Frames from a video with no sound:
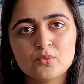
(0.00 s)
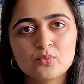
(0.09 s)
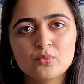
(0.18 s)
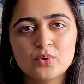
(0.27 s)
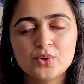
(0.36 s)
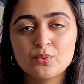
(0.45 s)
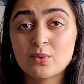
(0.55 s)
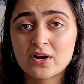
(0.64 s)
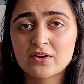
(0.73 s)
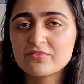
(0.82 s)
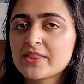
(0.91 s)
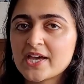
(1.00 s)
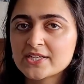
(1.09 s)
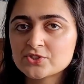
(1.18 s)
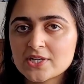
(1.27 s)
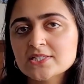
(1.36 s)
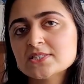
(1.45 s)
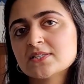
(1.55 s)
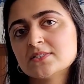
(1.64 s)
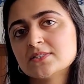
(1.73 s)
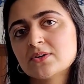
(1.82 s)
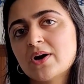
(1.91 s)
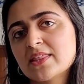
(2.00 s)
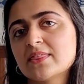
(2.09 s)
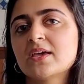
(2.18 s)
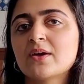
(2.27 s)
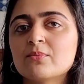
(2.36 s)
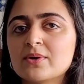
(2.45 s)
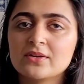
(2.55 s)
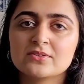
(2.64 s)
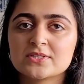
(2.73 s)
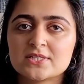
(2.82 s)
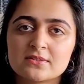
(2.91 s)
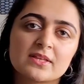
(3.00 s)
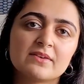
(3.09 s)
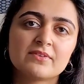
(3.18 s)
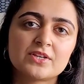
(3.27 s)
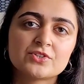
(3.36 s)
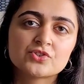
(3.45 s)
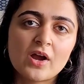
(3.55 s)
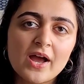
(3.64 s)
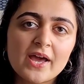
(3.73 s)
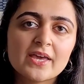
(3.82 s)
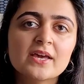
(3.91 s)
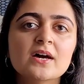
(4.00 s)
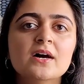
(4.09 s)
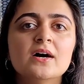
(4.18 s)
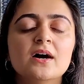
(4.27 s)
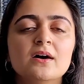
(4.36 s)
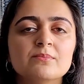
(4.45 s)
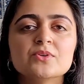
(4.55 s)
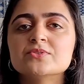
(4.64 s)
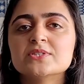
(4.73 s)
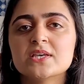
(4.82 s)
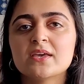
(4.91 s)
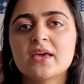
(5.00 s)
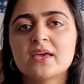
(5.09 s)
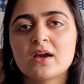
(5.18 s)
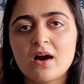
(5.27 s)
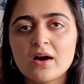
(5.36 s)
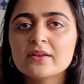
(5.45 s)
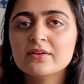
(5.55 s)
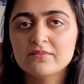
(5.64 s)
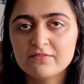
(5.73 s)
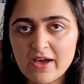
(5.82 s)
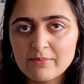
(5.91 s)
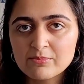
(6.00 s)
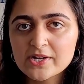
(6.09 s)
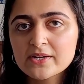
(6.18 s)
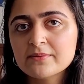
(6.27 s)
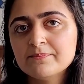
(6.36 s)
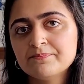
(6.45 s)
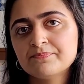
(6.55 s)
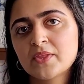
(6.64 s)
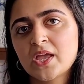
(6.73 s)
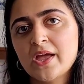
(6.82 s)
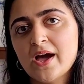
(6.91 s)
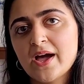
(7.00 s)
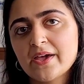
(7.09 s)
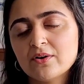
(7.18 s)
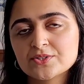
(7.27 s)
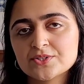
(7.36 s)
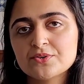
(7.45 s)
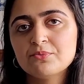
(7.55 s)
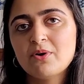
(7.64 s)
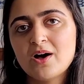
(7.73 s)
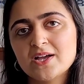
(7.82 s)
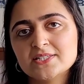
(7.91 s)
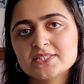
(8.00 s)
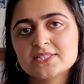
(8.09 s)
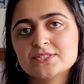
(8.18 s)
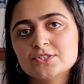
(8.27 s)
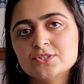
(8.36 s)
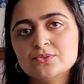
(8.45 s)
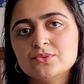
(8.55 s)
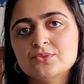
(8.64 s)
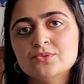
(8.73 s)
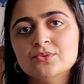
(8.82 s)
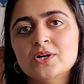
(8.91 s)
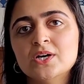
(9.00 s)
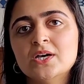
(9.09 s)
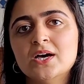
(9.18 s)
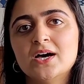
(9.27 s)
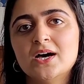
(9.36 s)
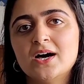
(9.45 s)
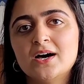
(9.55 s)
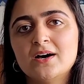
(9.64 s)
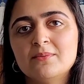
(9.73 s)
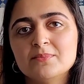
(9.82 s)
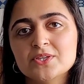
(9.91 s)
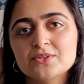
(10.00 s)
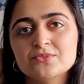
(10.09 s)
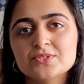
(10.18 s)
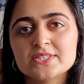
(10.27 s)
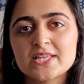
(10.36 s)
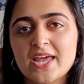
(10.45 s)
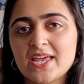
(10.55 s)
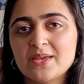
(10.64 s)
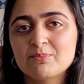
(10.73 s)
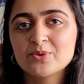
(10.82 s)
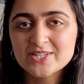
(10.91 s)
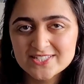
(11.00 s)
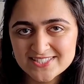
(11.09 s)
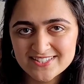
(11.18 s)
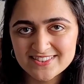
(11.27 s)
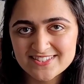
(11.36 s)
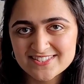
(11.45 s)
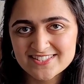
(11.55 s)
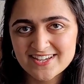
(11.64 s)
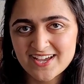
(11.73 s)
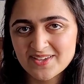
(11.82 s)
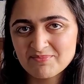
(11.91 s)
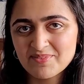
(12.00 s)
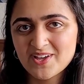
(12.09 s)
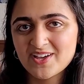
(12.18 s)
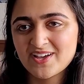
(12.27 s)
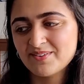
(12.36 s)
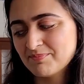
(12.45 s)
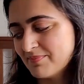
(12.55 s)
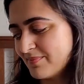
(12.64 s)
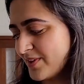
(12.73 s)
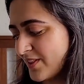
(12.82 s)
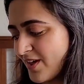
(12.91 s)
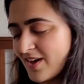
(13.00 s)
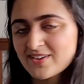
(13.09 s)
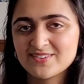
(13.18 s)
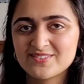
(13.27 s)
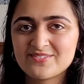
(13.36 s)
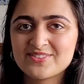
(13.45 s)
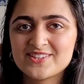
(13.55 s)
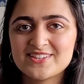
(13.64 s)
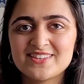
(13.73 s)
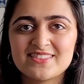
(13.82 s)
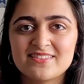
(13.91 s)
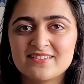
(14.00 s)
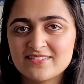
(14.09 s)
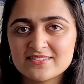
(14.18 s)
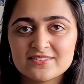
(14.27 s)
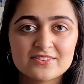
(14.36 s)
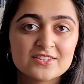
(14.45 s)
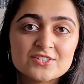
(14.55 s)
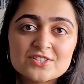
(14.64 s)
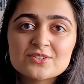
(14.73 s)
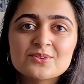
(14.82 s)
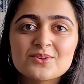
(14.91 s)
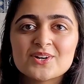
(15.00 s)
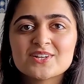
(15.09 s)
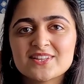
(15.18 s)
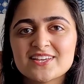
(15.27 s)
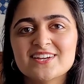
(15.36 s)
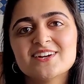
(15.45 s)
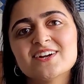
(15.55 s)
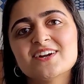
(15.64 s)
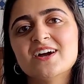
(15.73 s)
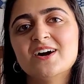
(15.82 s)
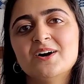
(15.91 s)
would work for that dress, so I think I will still give it a try using a cotton fabric. I also want to use a print this time. A lot of the 2 earlier